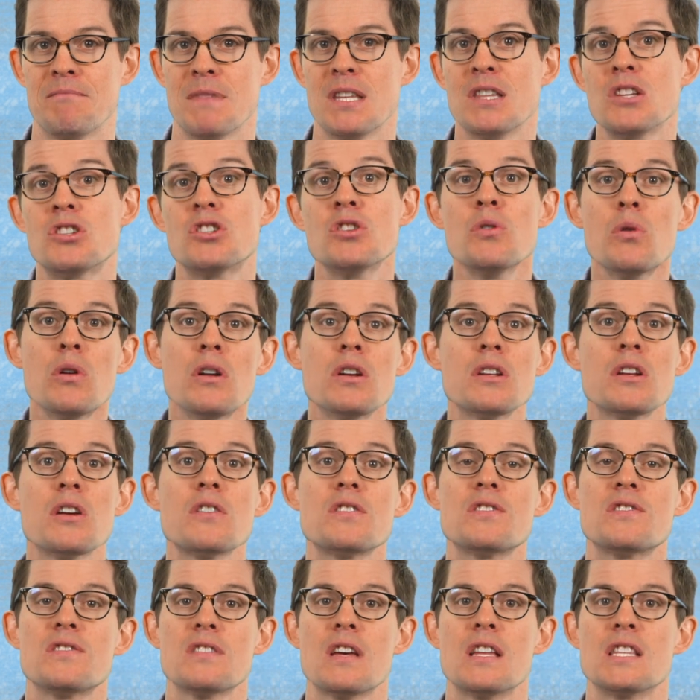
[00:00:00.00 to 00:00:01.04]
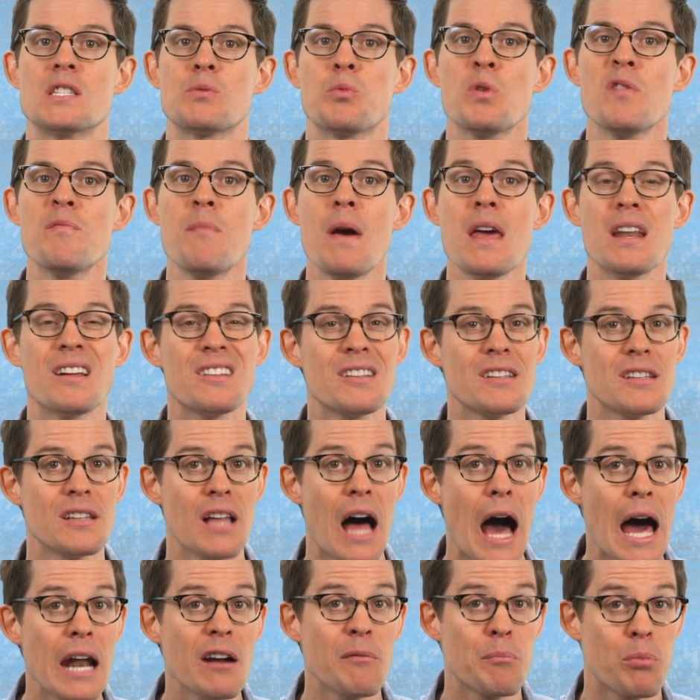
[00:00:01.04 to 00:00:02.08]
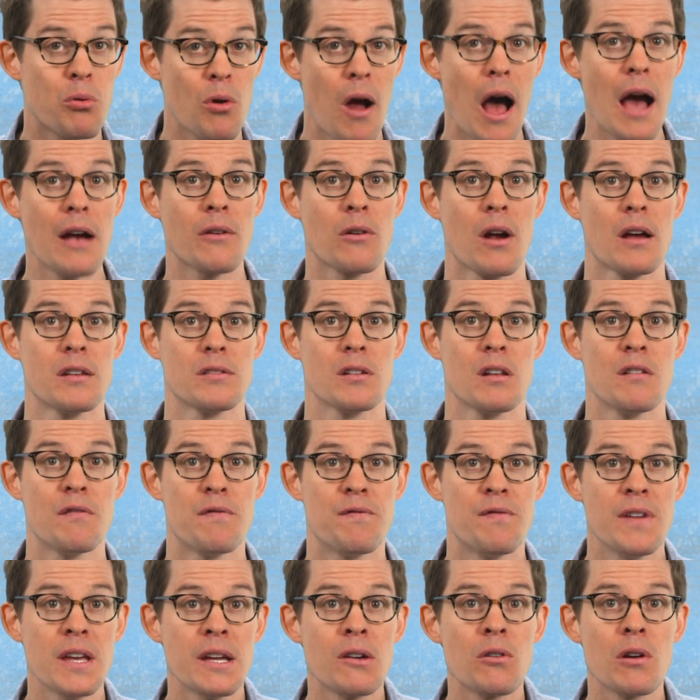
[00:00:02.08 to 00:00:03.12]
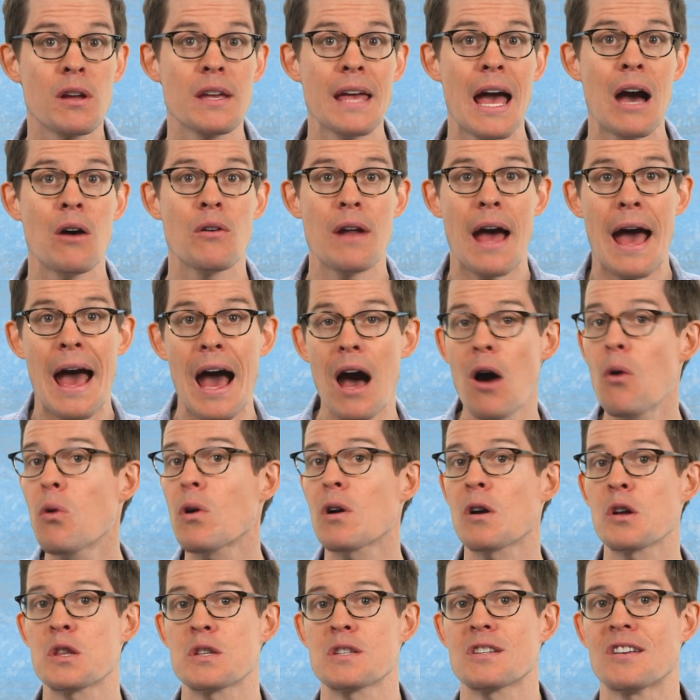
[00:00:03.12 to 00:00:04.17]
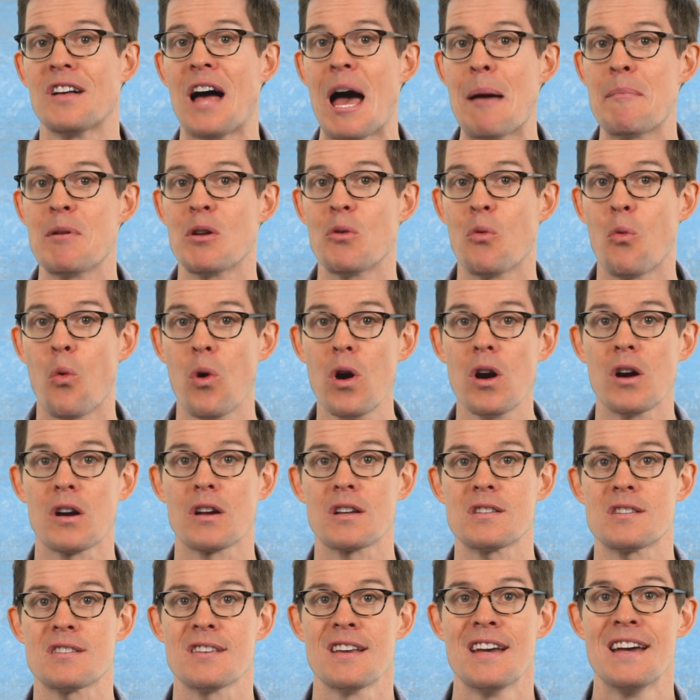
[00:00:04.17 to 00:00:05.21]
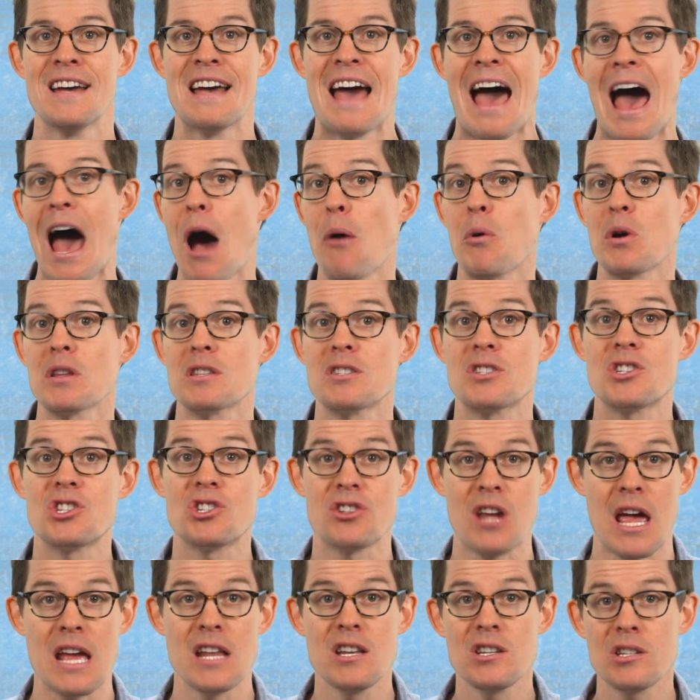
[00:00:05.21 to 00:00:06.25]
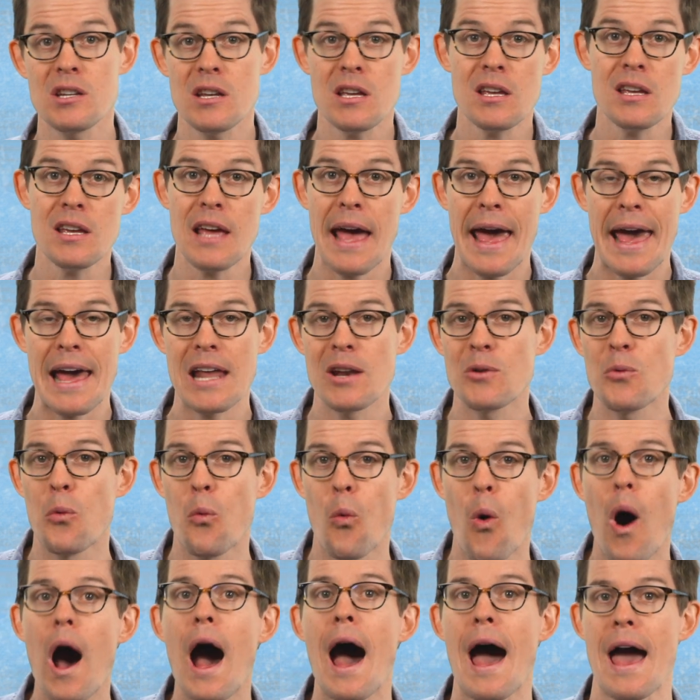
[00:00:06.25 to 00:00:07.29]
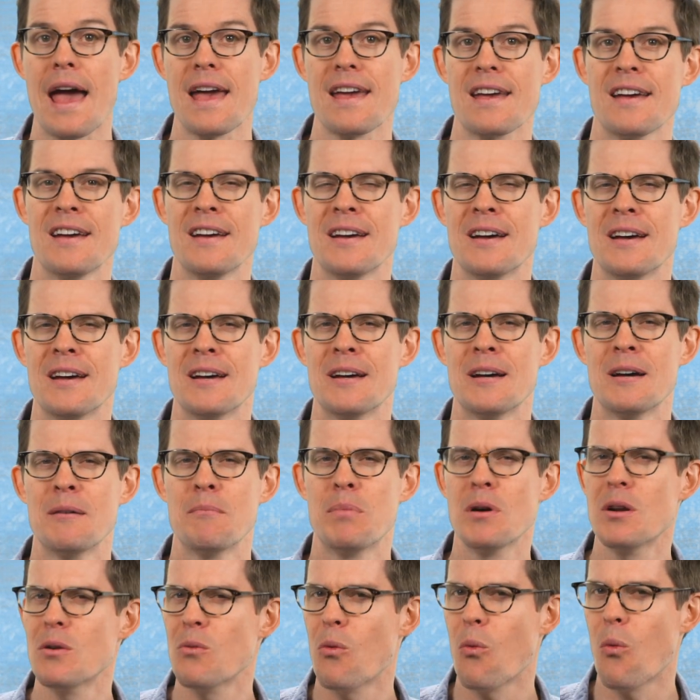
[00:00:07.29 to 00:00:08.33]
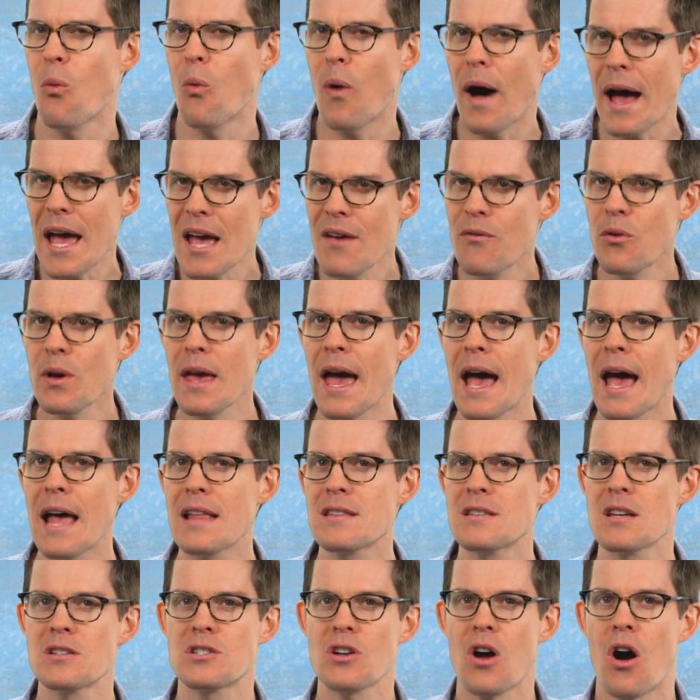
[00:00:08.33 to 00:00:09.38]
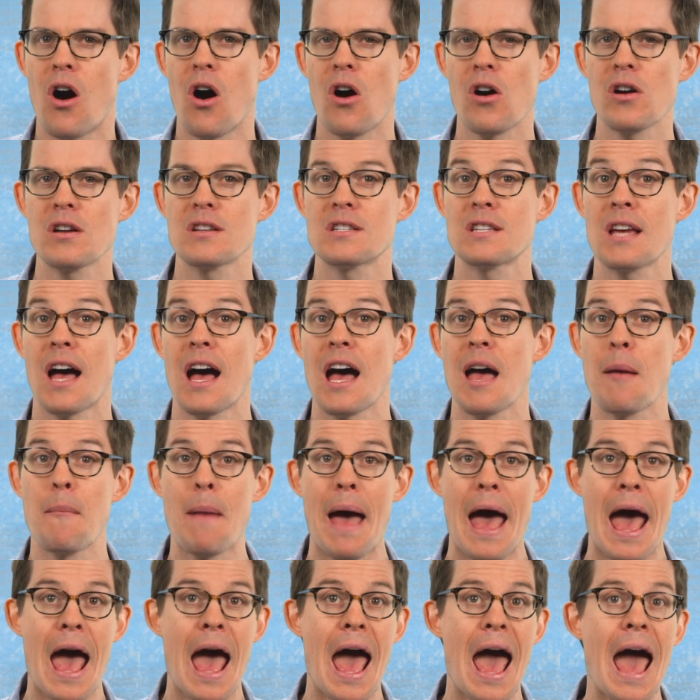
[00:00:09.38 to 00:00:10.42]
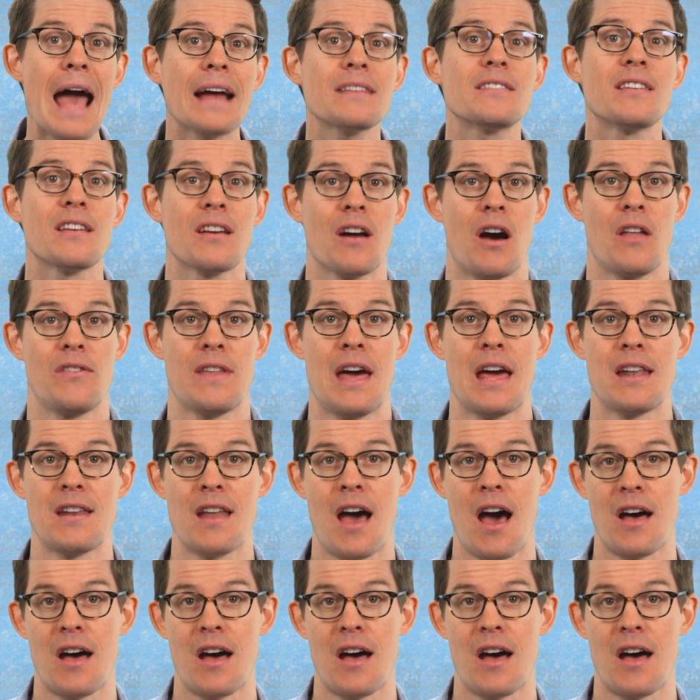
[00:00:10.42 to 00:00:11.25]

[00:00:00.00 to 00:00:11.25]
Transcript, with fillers: In the 200 years since, we've made a lot of progress in figuring out how Earth's climate works, how it's changing, and why. But why have we had such a hard time acting on that